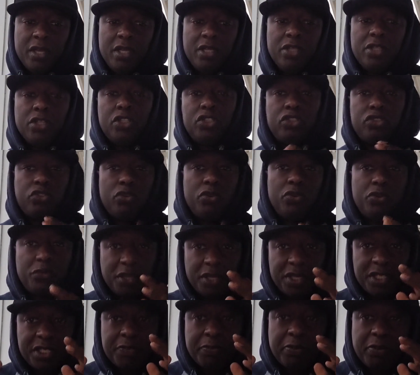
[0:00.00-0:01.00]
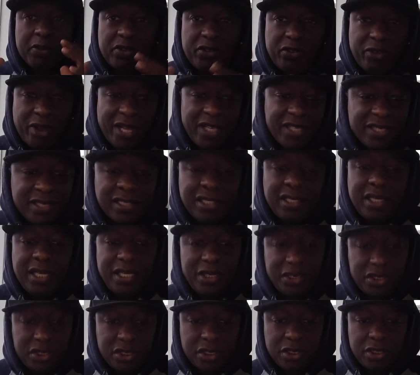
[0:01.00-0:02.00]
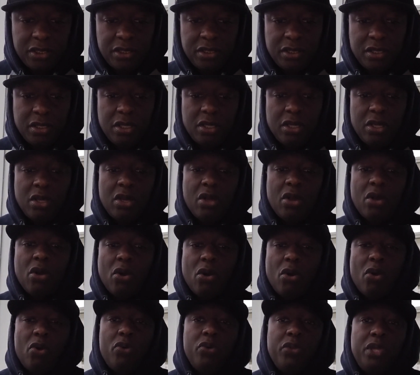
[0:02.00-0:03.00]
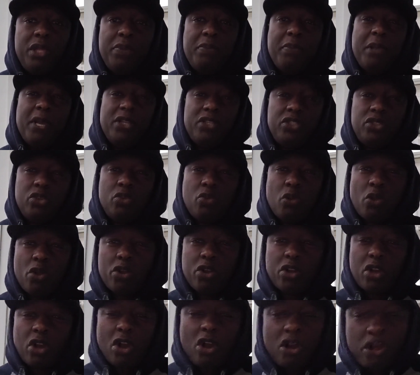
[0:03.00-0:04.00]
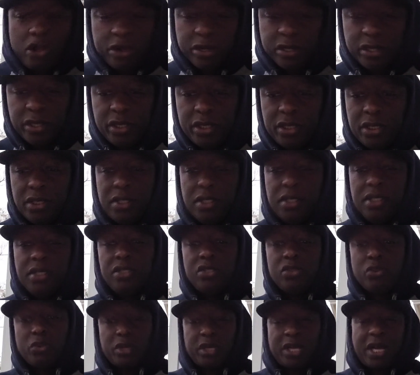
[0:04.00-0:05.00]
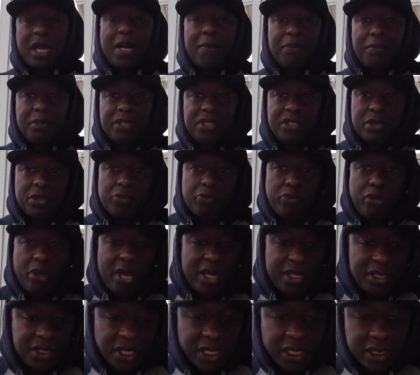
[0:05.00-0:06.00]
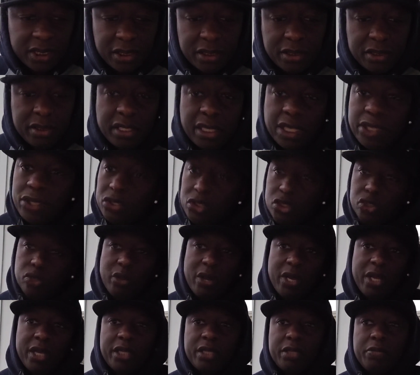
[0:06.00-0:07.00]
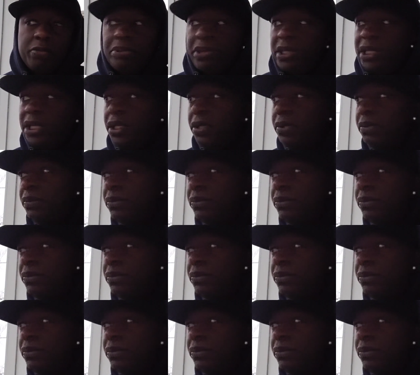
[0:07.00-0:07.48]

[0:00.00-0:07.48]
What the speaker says: The truth is procrastination only makes you work harder to accomplish the project that you're trying to complete.